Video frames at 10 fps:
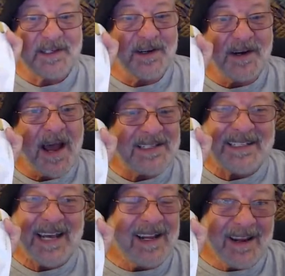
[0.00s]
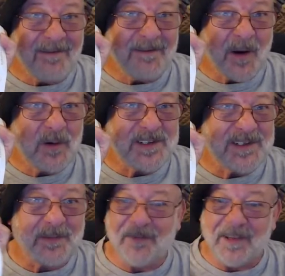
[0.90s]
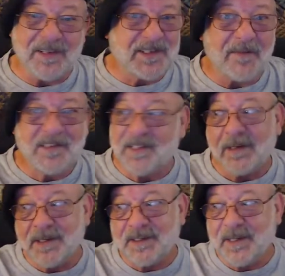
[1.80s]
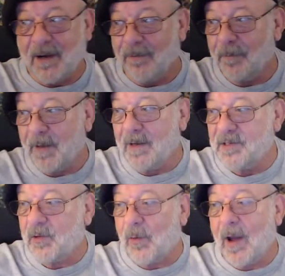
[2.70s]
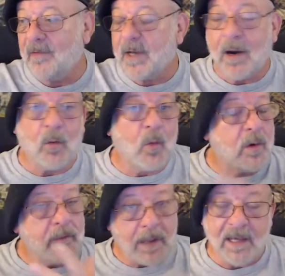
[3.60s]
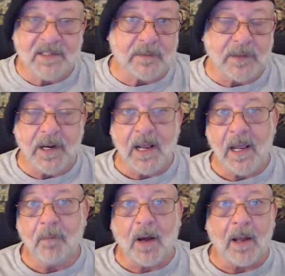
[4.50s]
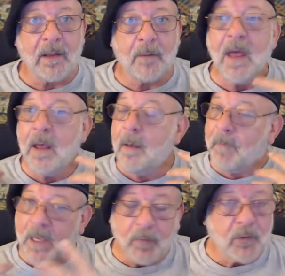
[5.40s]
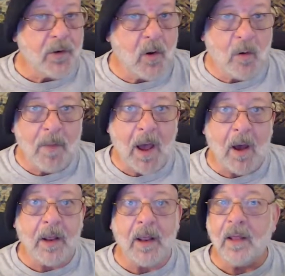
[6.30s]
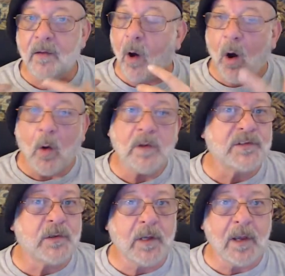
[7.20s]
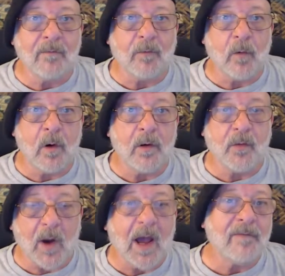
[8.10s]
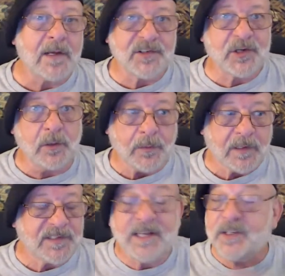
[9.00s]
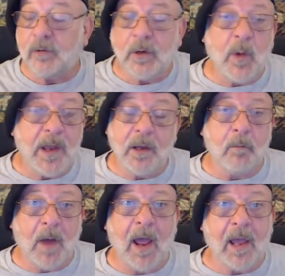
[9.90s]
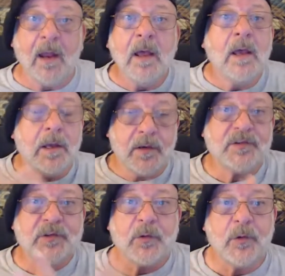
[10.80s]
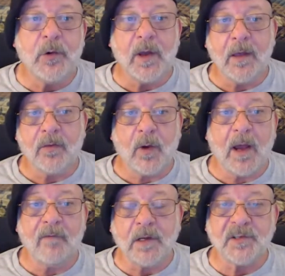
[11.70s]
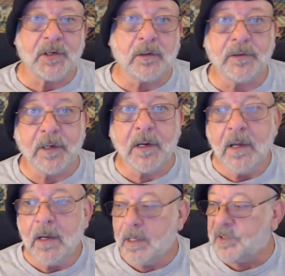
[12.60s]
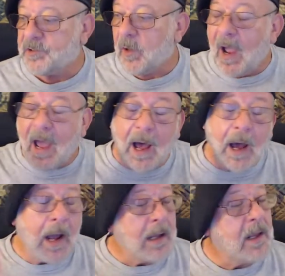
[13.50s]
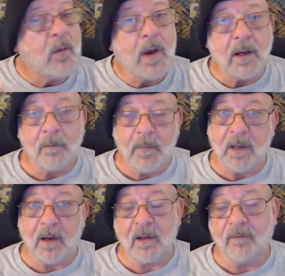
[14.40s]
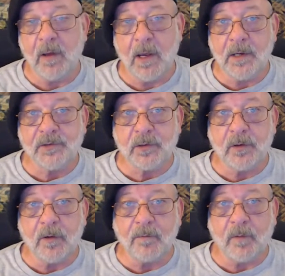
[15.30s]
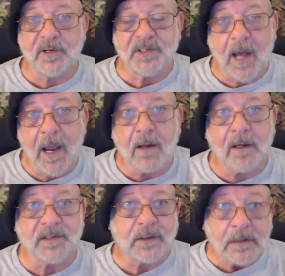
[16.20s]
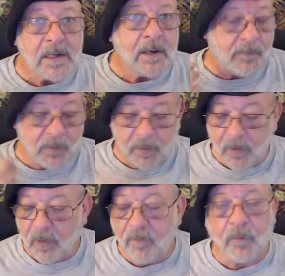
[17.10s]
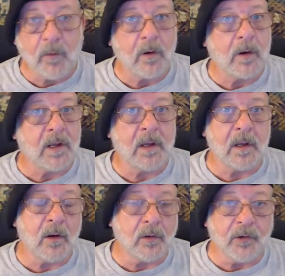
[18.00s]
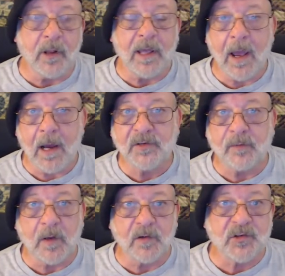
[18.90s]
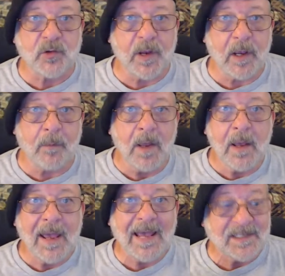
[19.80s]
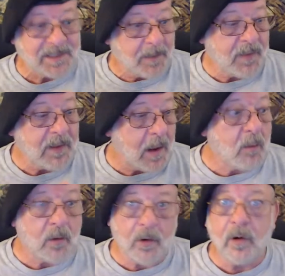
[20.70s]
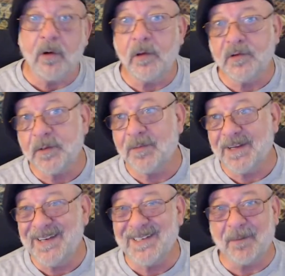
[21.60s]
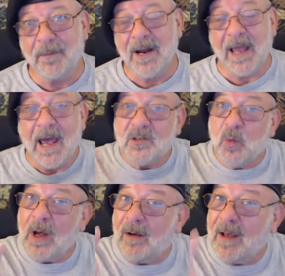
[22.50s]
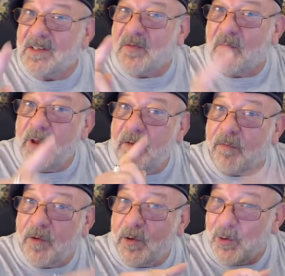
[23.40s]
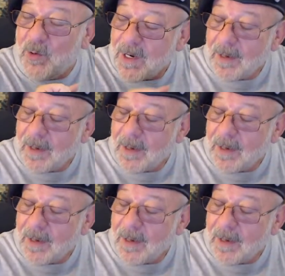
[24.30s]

not selling, folks. The stuff sells itself because Thrive's got a really excellent name behind them. People know about it and they're always looking for a Thrive consultant because that's the only way you can buy it is through a Thrive consultant. And so I highly recommend that if you guys are looking for a side hustle, if you're looking for an alternate cash flow stream and something that will earn you some decent money as well as free food,